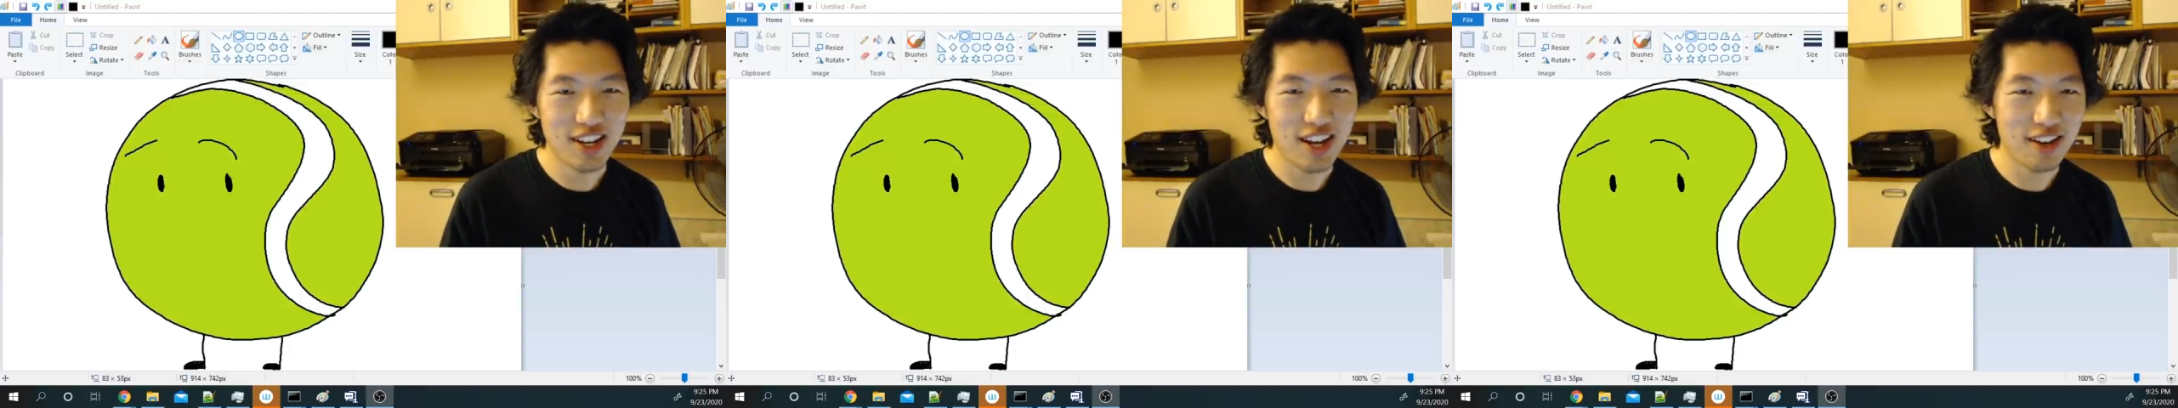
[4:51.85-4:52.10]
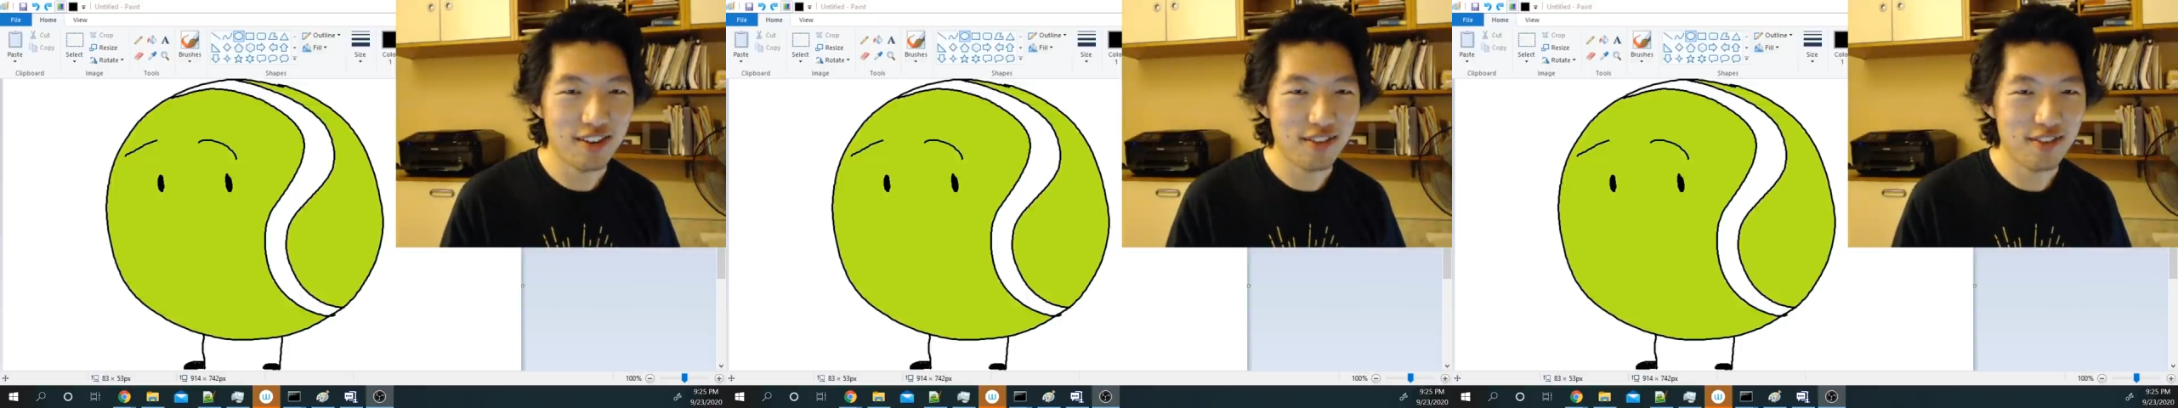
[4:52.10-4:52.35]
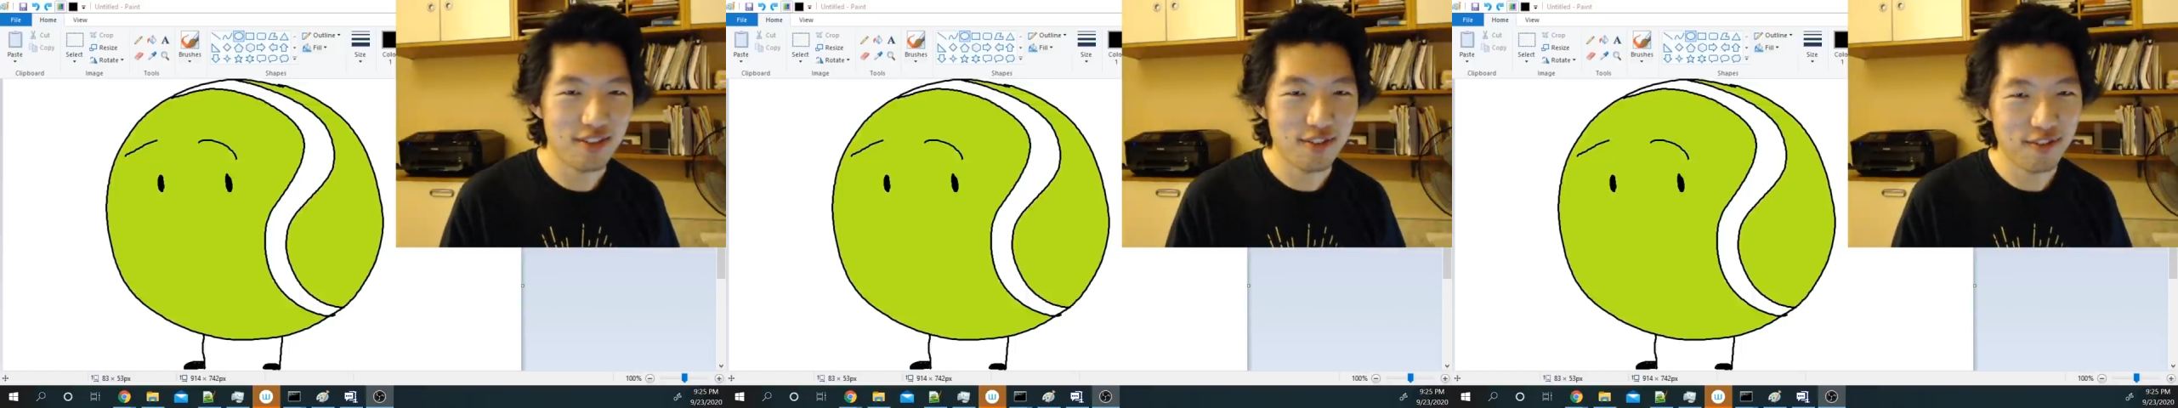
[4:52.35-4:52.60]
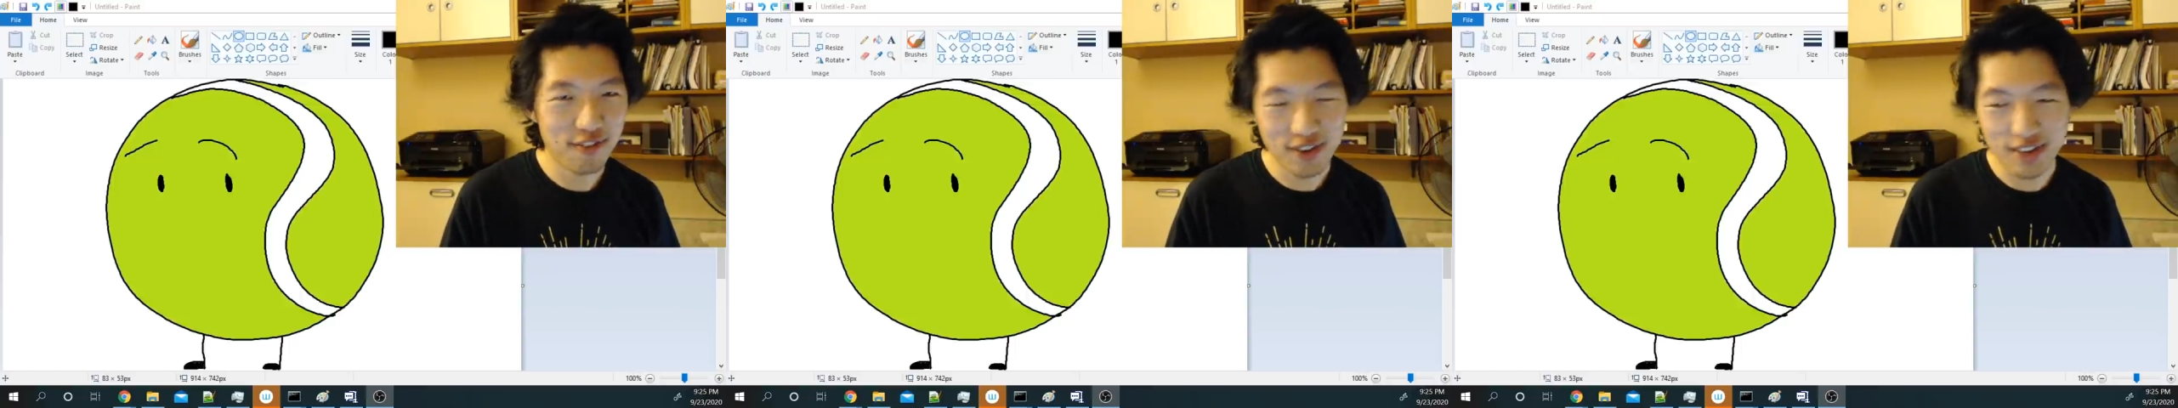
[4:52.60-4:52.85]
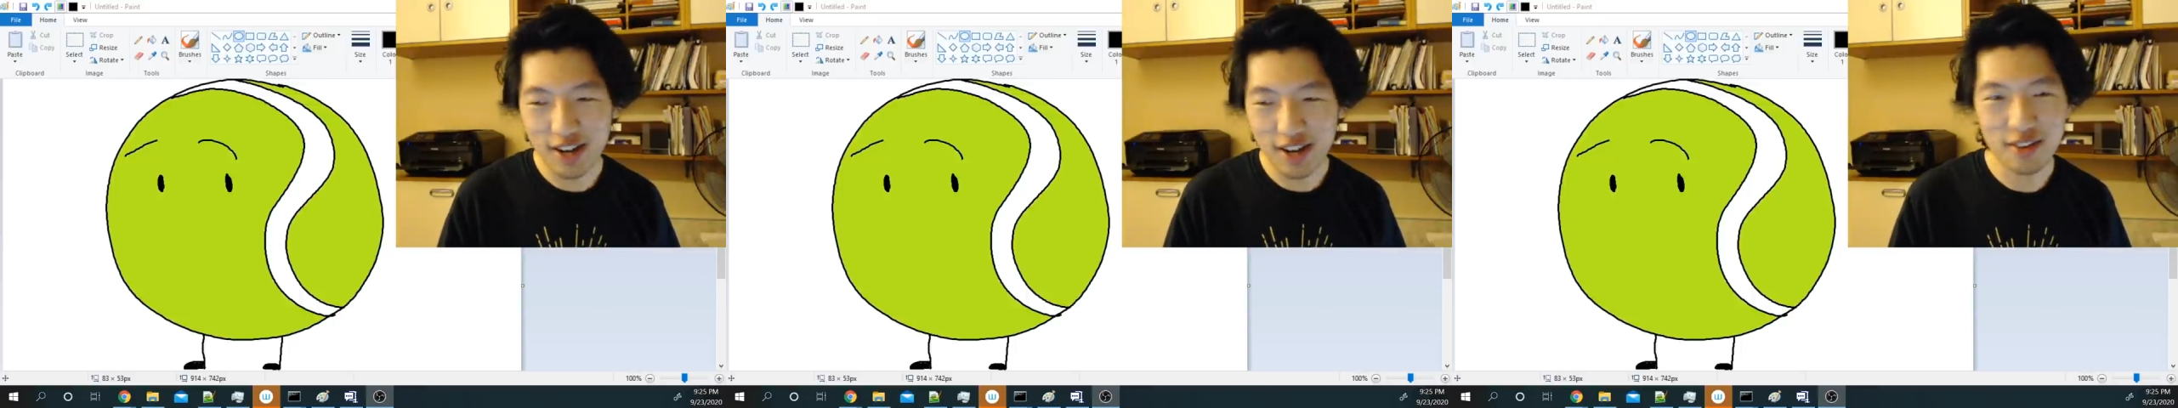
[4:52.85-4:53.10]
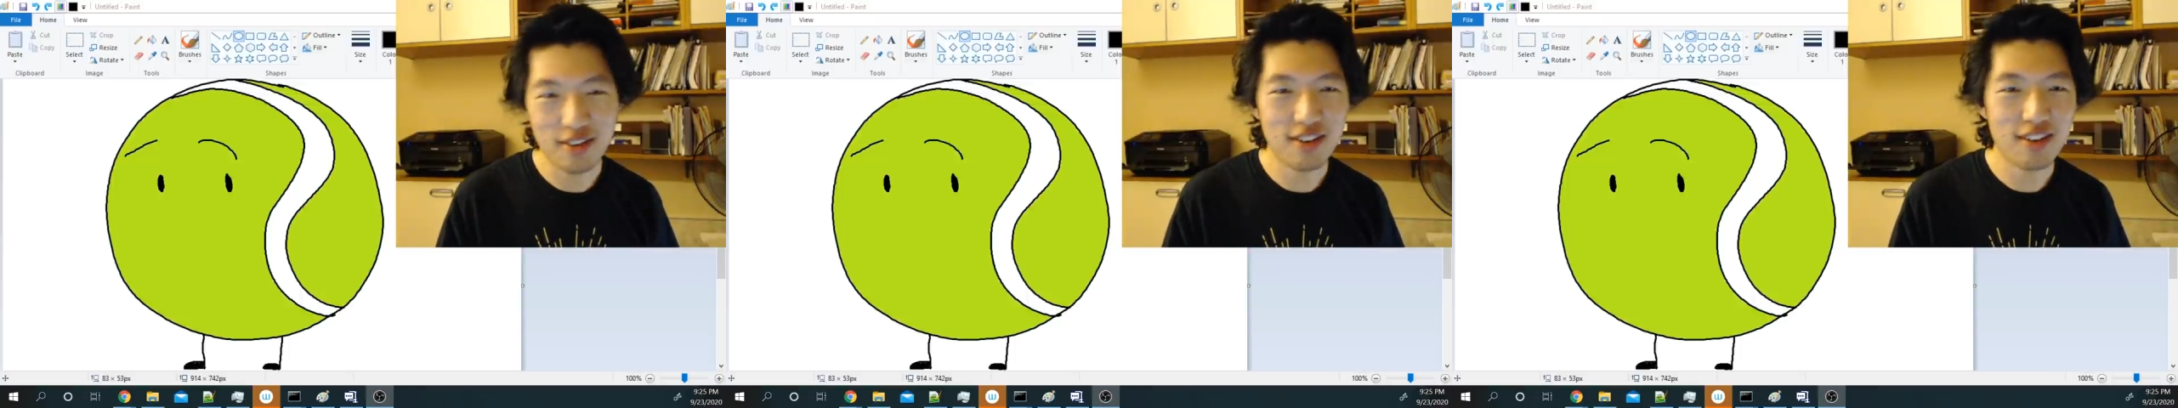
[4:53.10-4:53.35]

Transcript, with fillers: I filled out